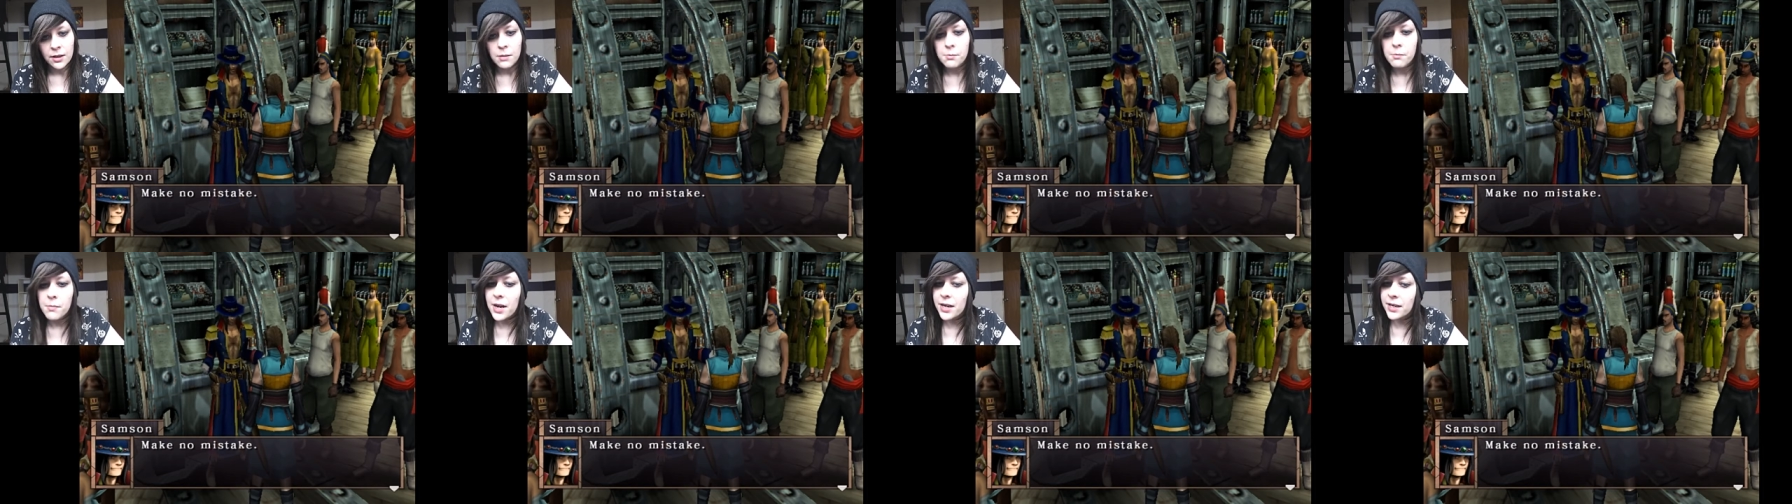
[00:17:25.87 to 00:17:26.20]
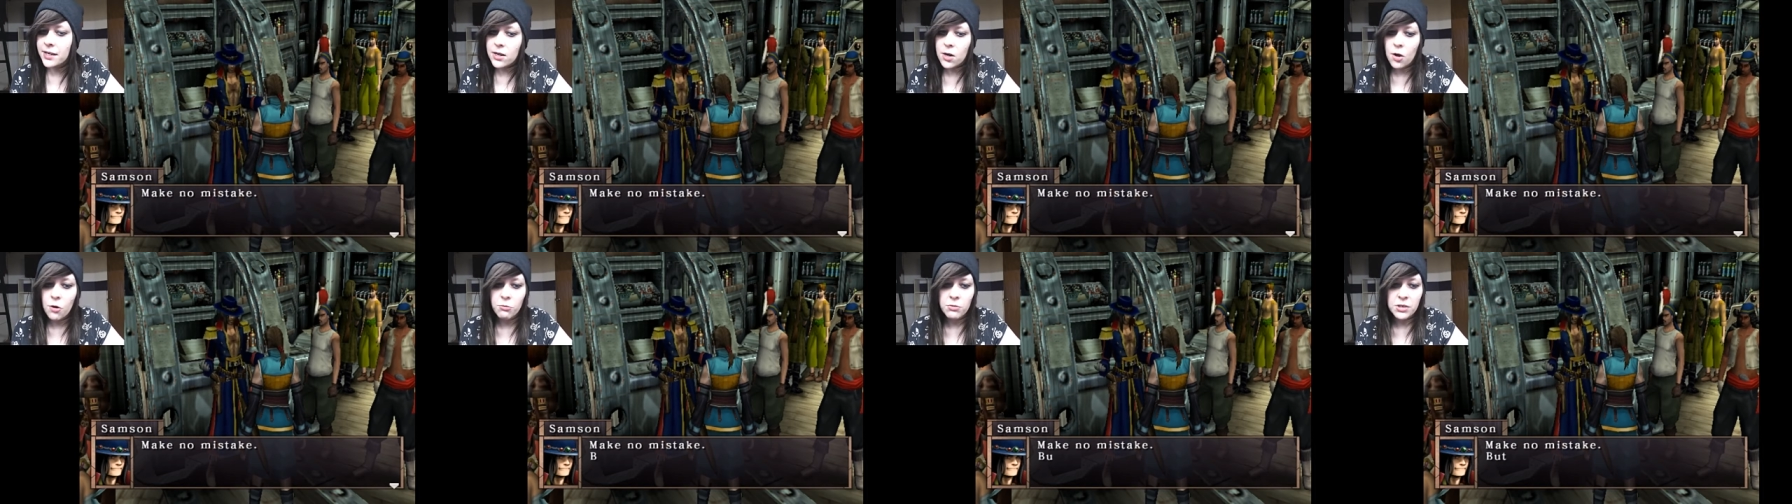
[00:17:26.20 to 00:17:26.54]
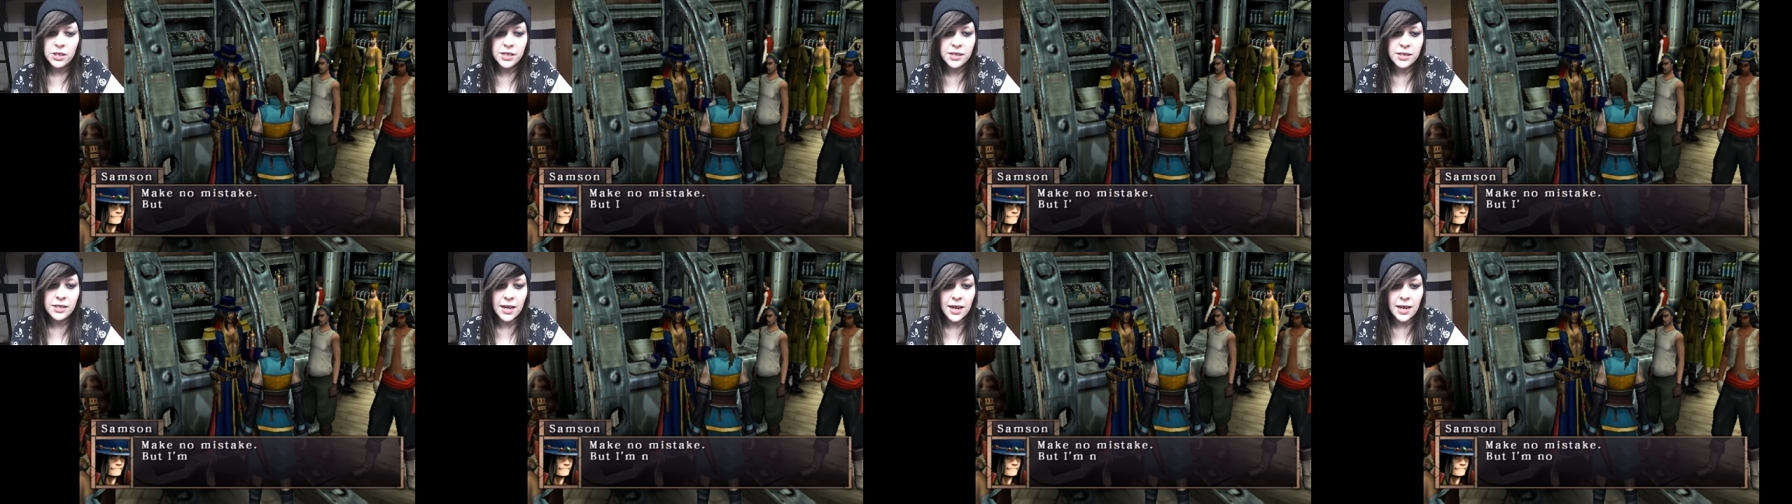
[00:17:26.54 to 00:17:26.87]
Make no
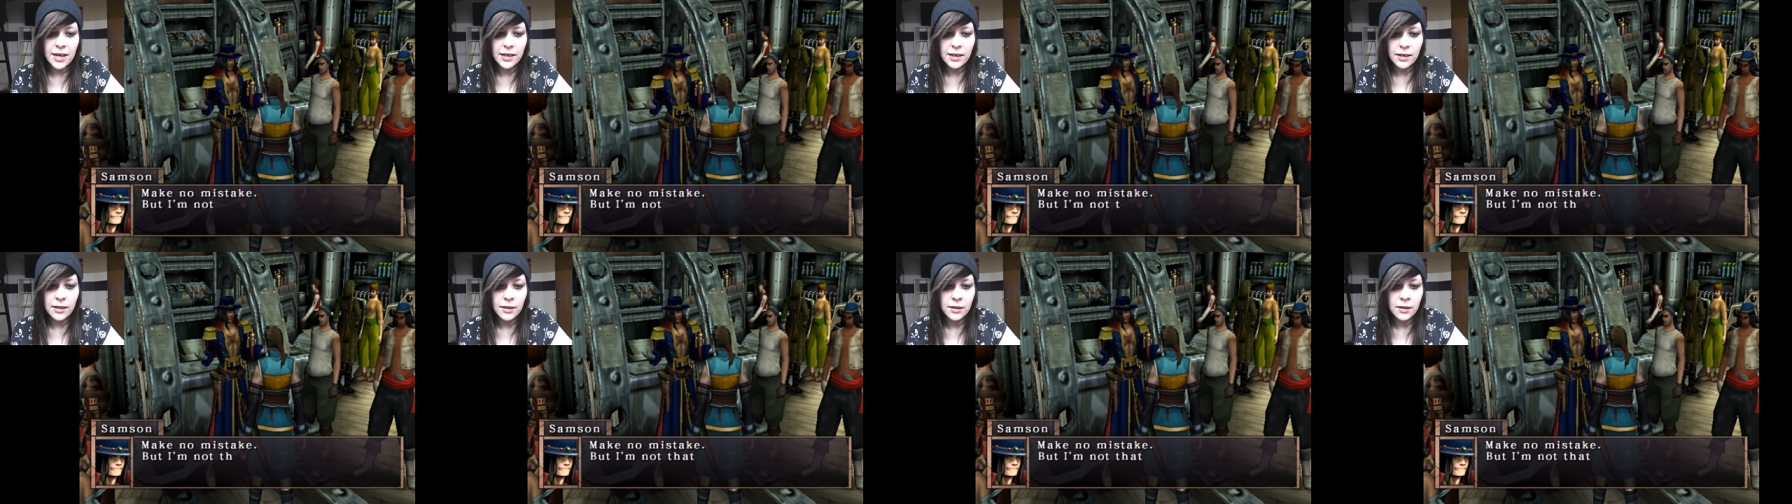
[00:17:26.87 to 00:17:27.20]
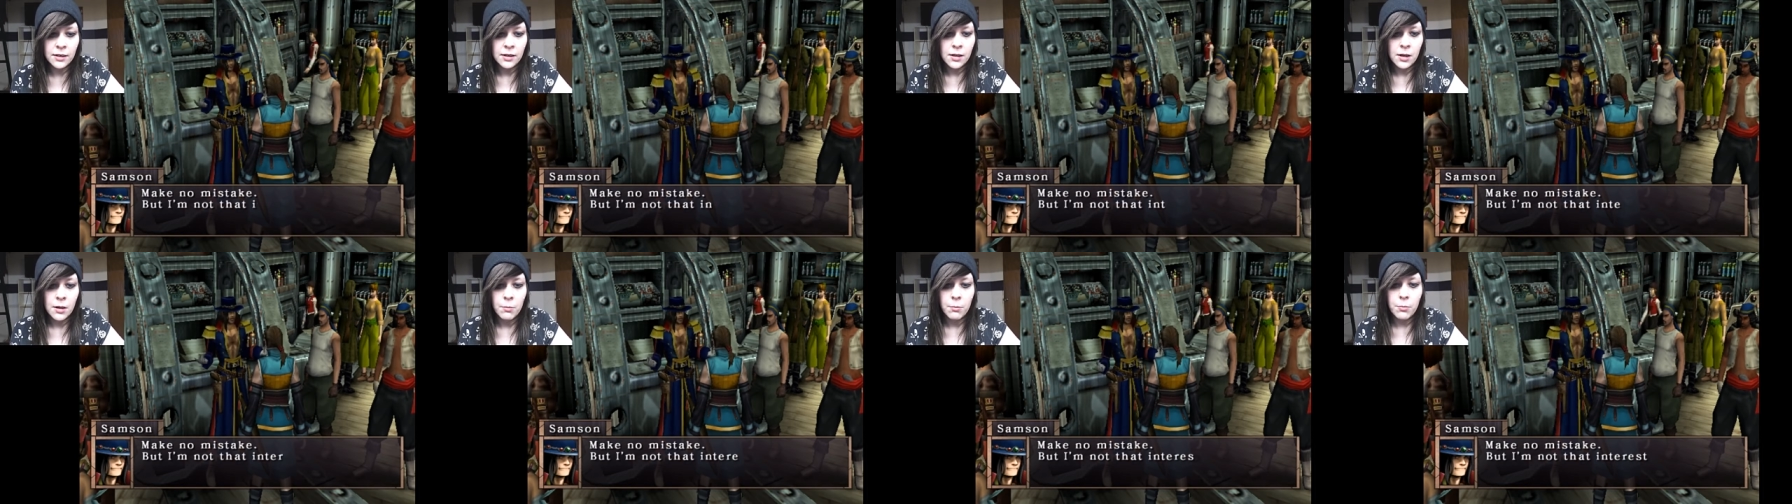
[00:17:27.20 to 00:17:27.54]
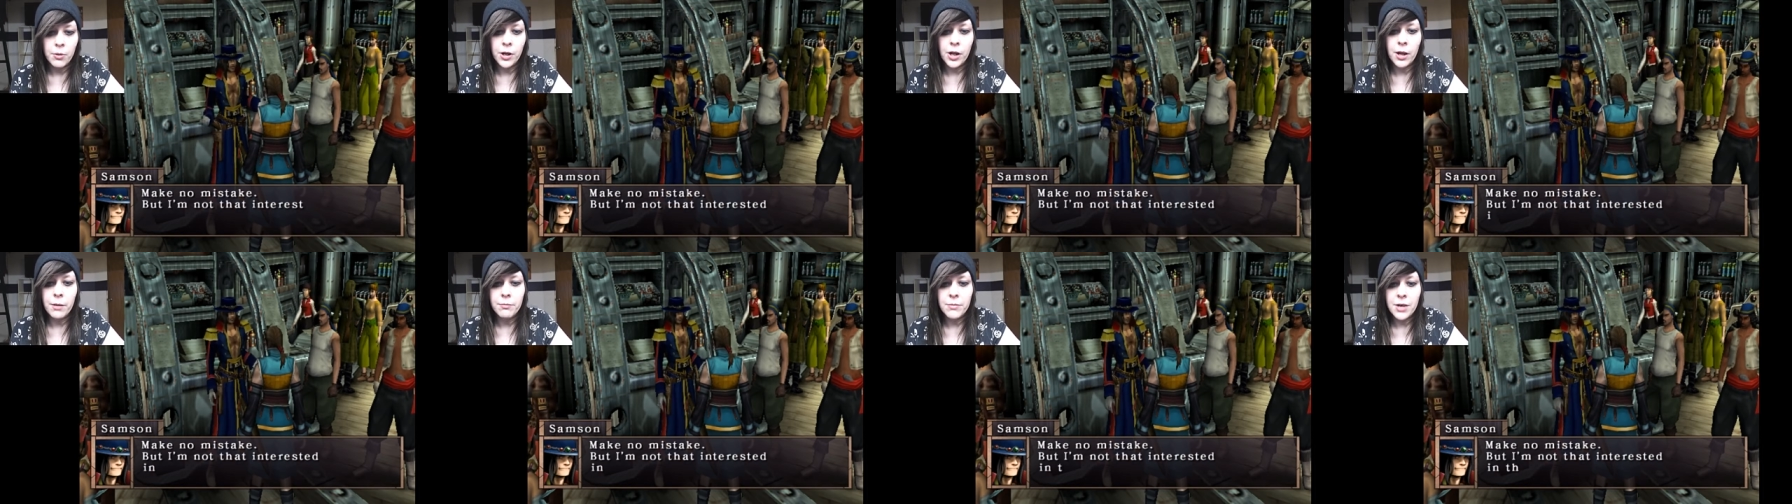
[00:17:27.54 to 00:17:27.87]
mistake,
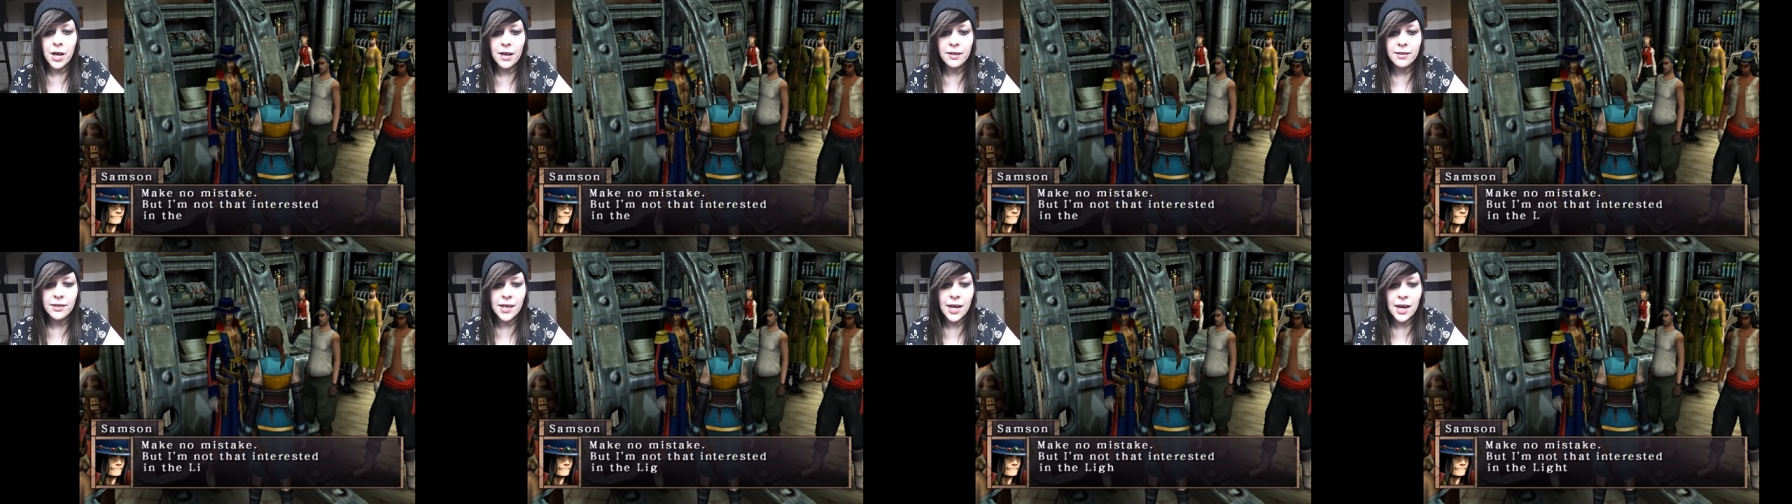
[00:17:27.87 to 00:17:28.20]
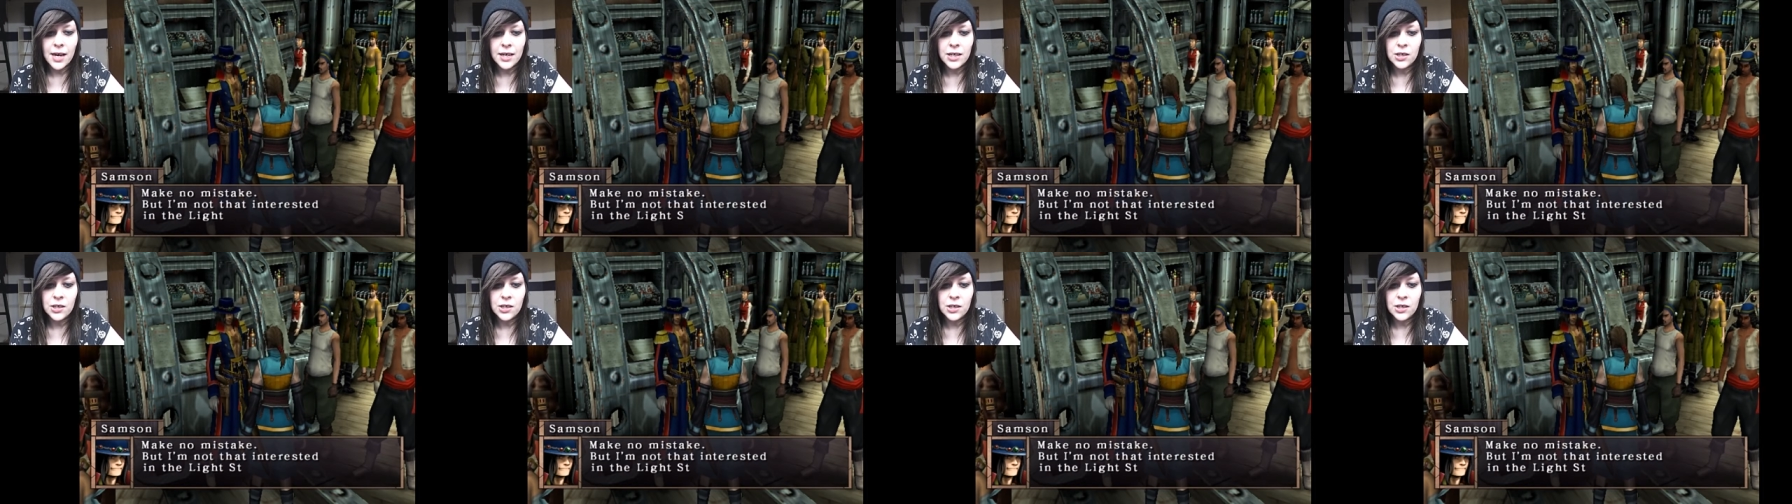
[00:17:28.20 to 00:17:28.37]
but I'm not that